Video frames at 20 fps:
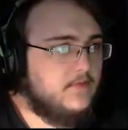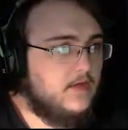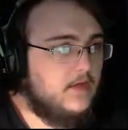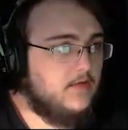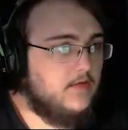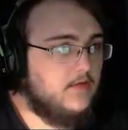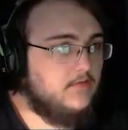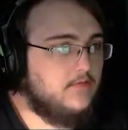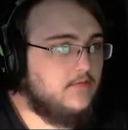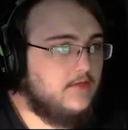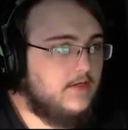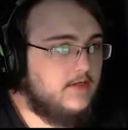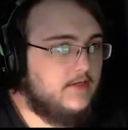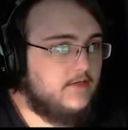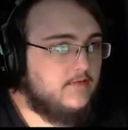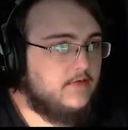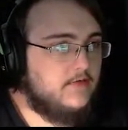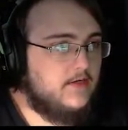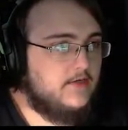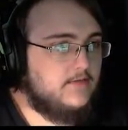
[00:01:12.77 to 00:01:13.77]
Oh god,
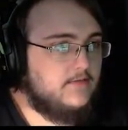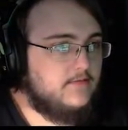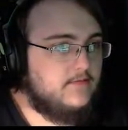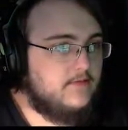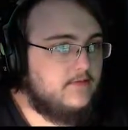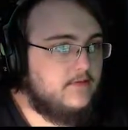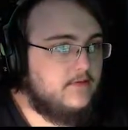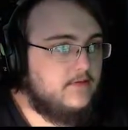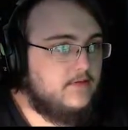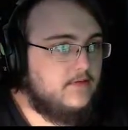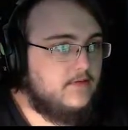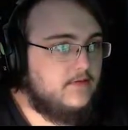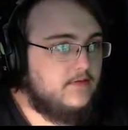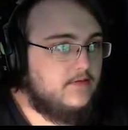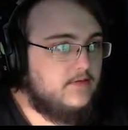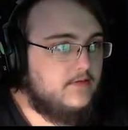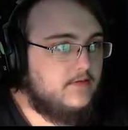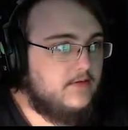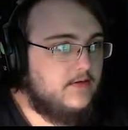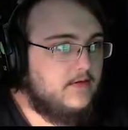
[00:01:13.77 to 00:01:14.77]
oh god.
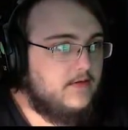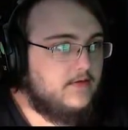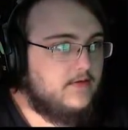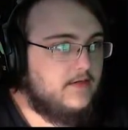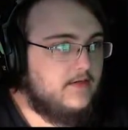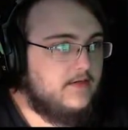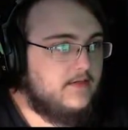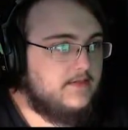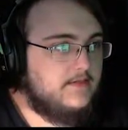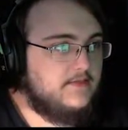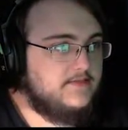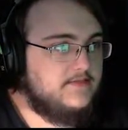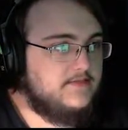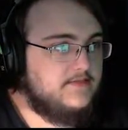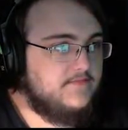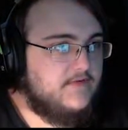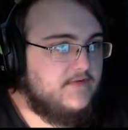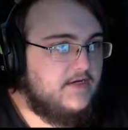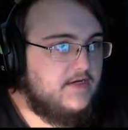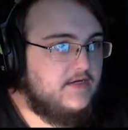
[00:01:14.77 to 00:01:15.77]
Okay, I guess
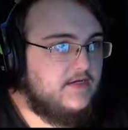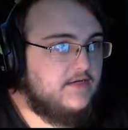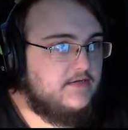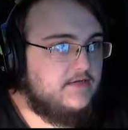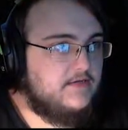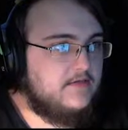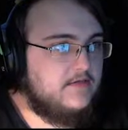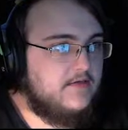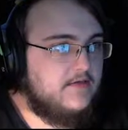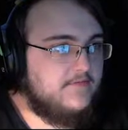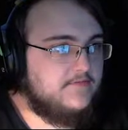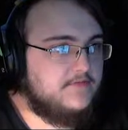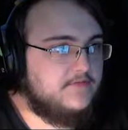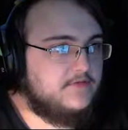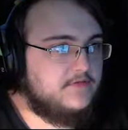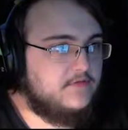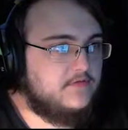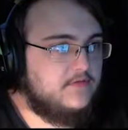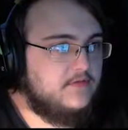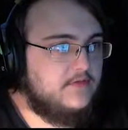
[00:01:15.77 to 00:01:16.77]
if I get off the
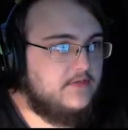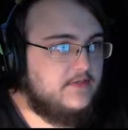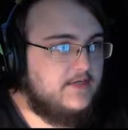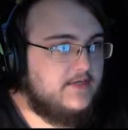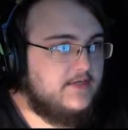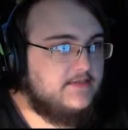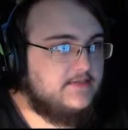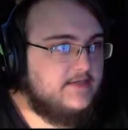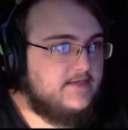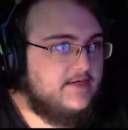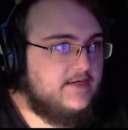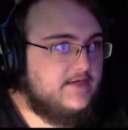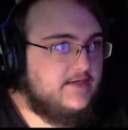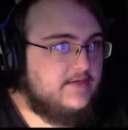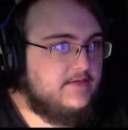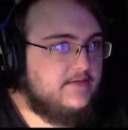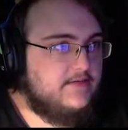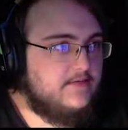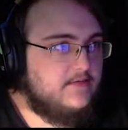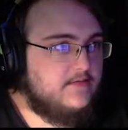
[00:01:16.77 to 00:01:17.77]
screen, I
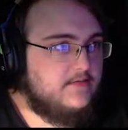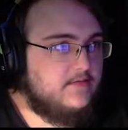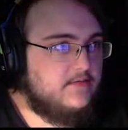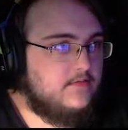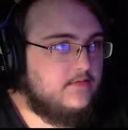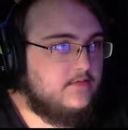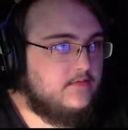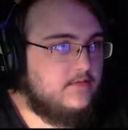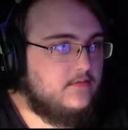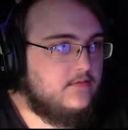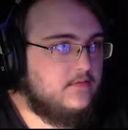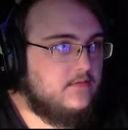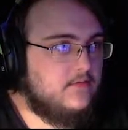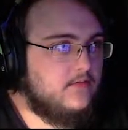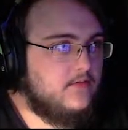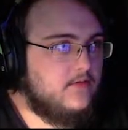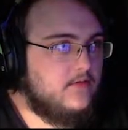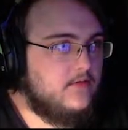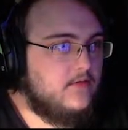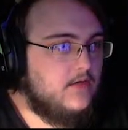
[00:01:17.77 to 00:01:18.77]
die.
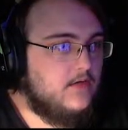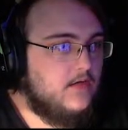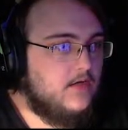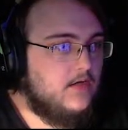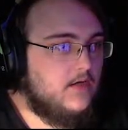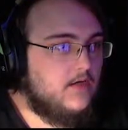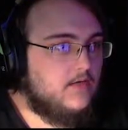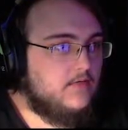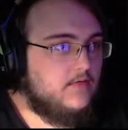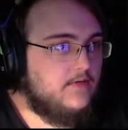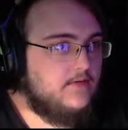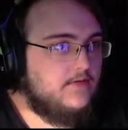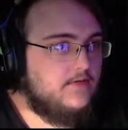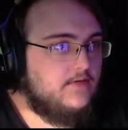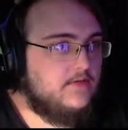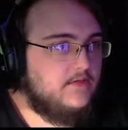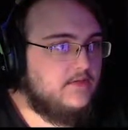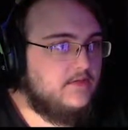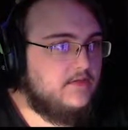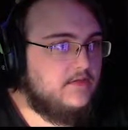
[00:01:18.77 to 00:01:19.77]
Oh, and
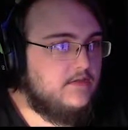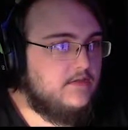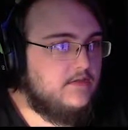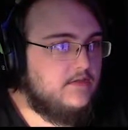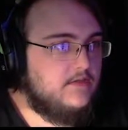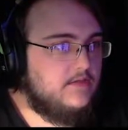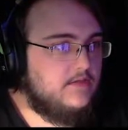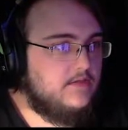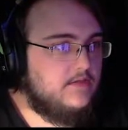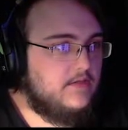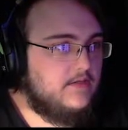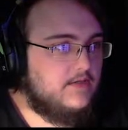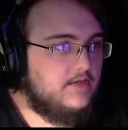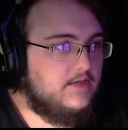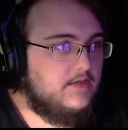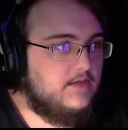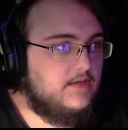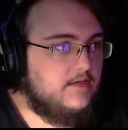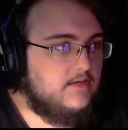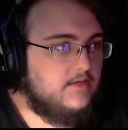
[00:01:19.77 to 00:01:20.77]
I
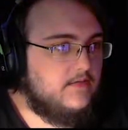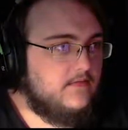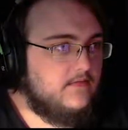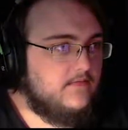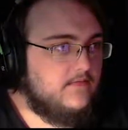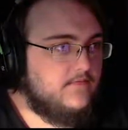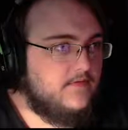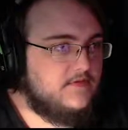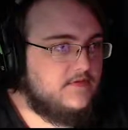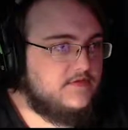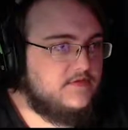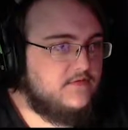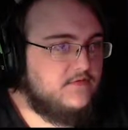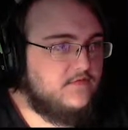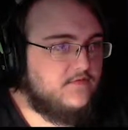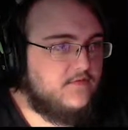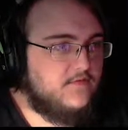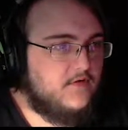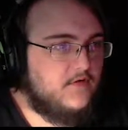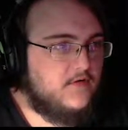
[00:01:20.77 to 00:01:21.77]
can't advance
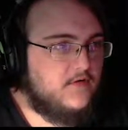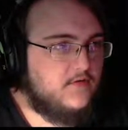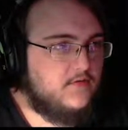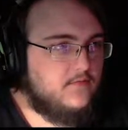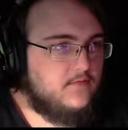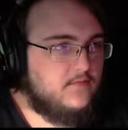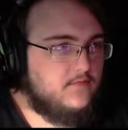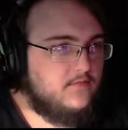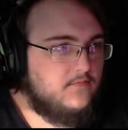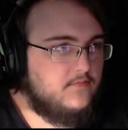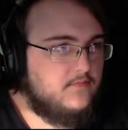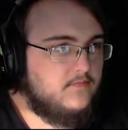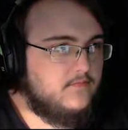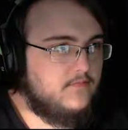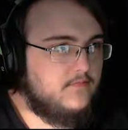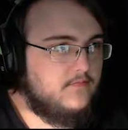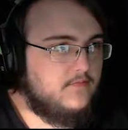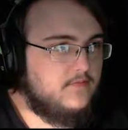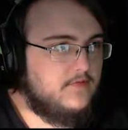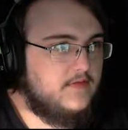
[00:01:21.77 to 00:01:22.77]
too far
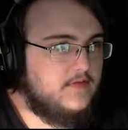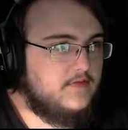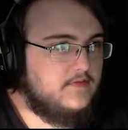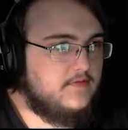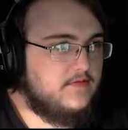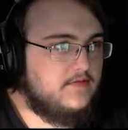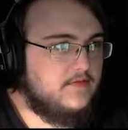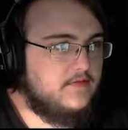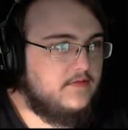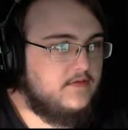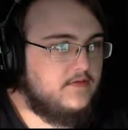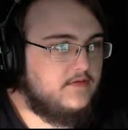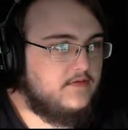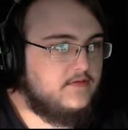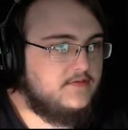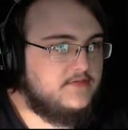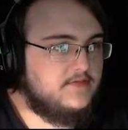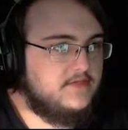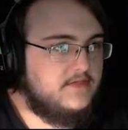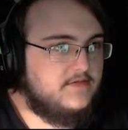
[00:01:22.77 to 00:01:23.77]
without the thing, or
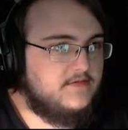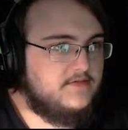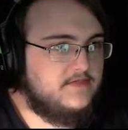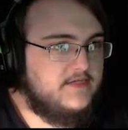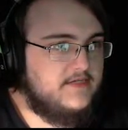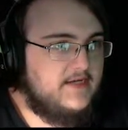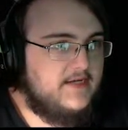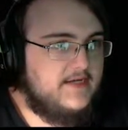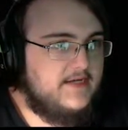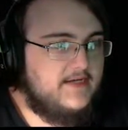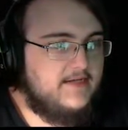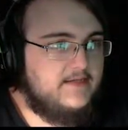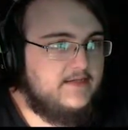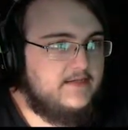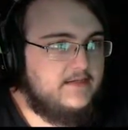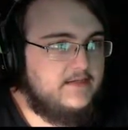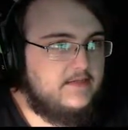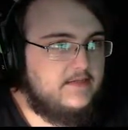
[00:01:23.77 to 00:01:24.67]
else I'll die.